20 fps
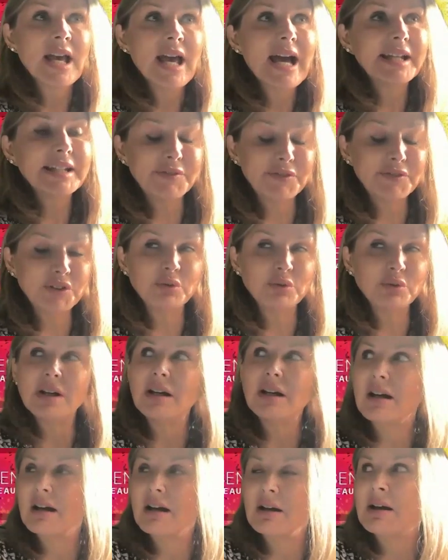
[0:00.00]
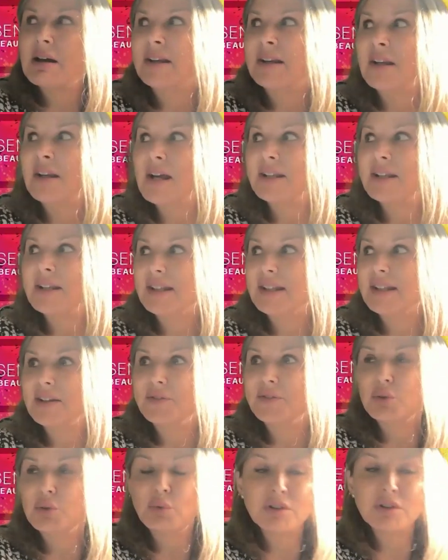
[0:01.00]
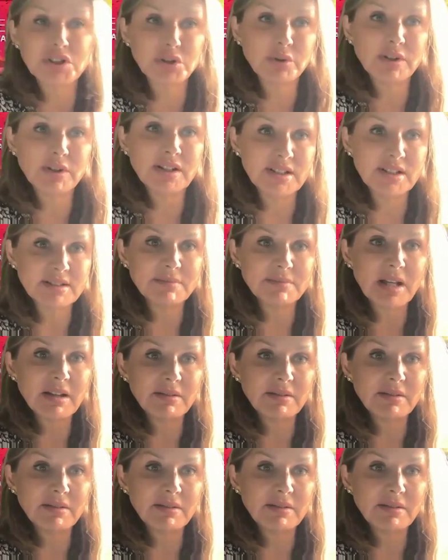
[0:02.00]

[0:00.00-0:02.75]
And I think if you want to earn